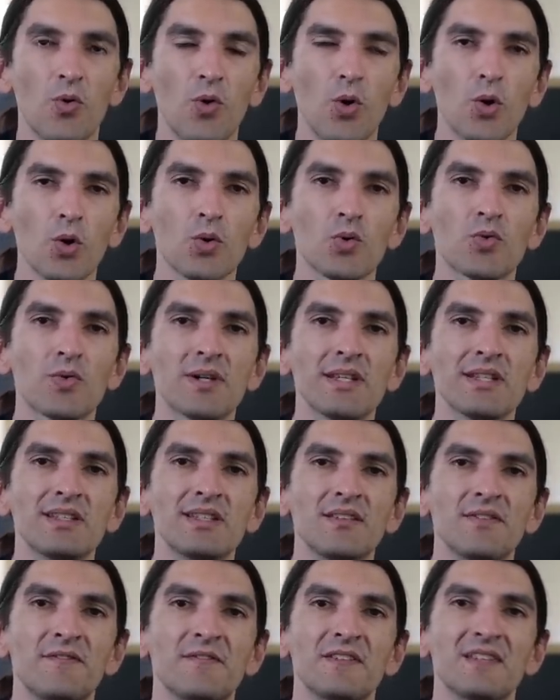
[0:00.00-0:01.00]

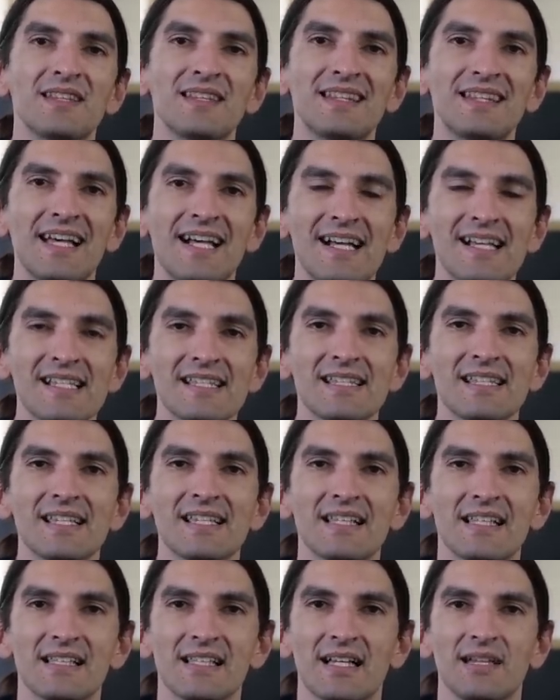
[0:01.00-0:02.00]
already fantastic
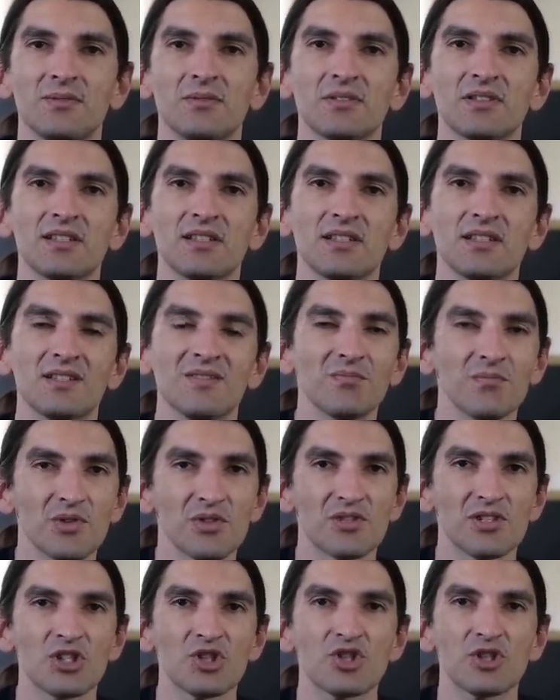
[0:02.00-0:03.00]
sounding
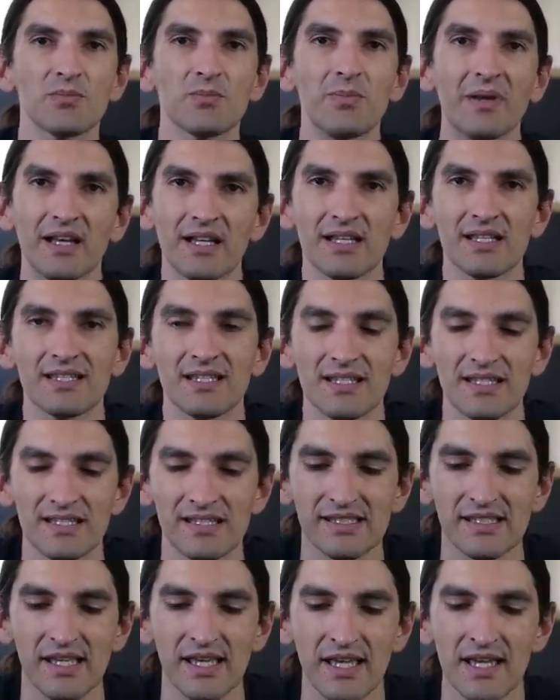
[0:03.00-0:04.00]
Musician
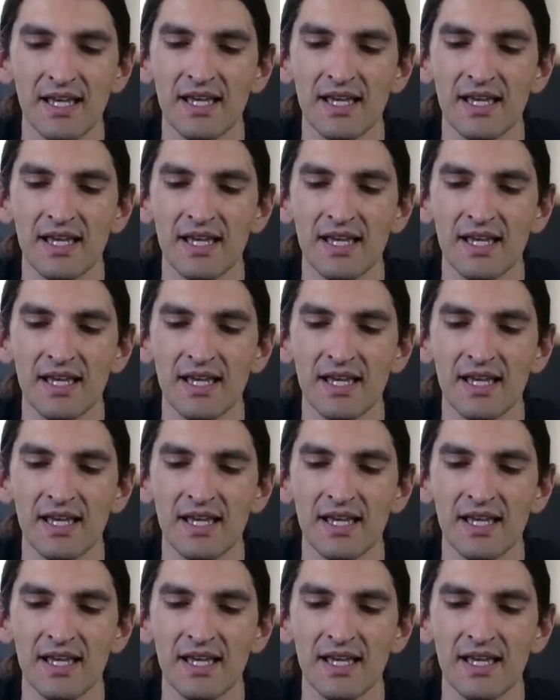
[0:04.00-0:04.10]
Pegasus.